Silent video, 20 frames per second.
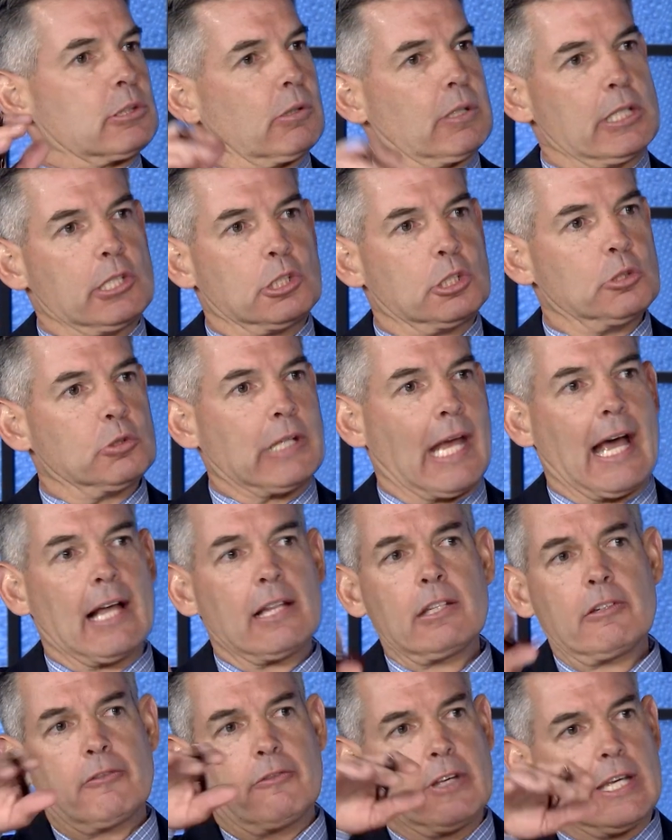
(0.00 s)
or issues
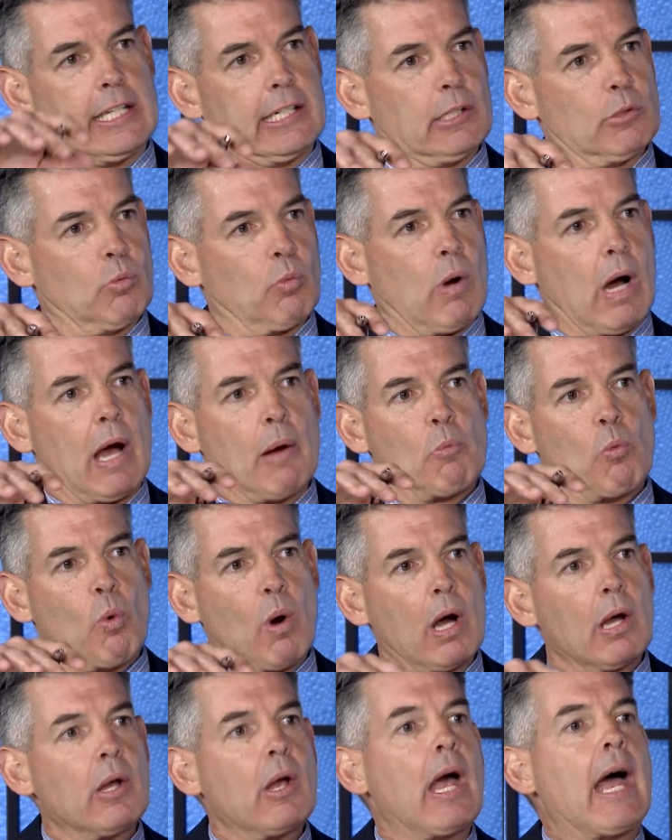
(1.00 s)
elevated?
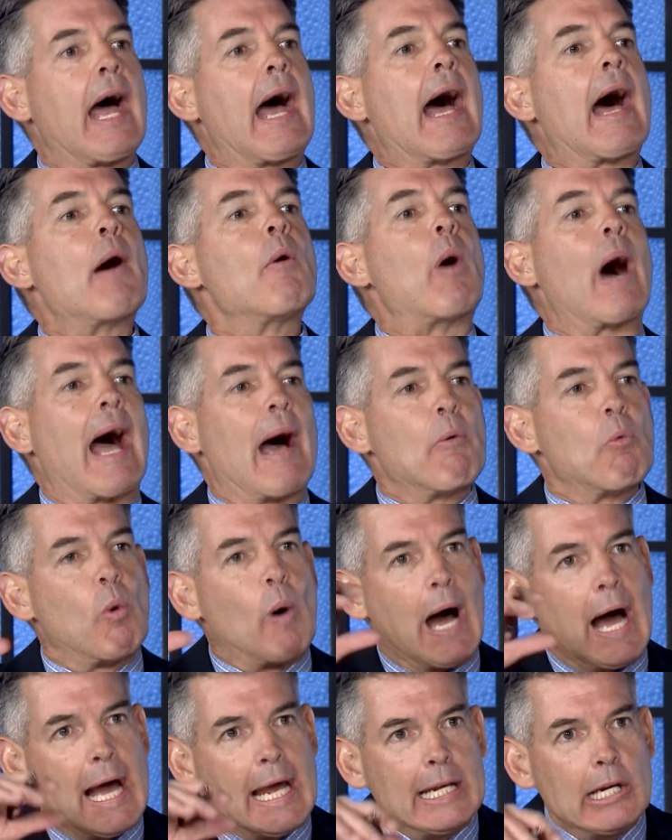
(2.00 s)

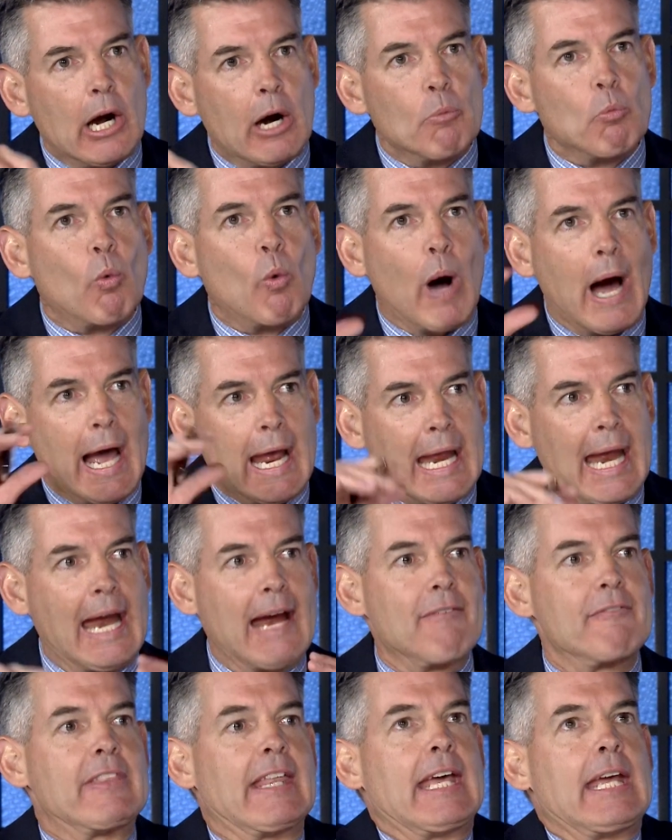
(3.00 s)
Why
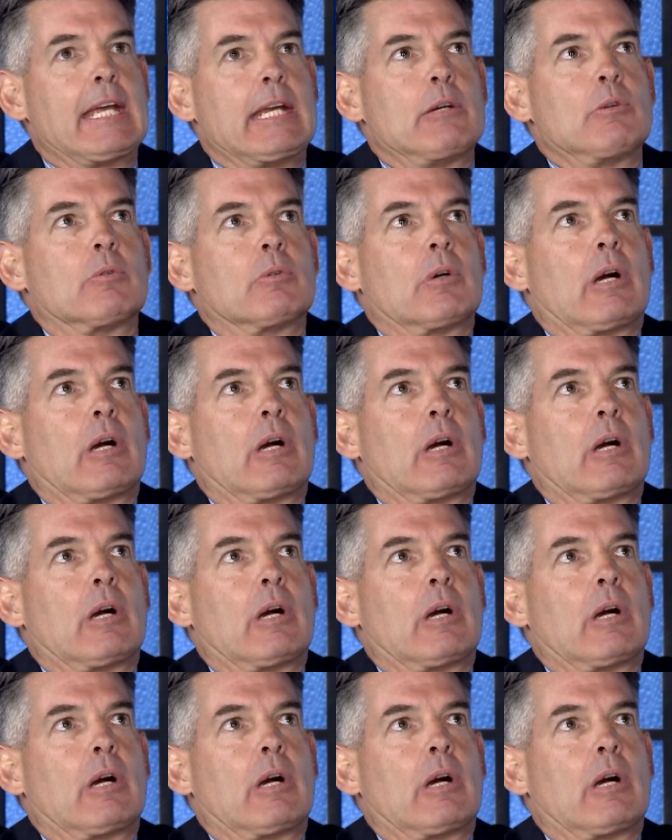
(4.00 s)
have they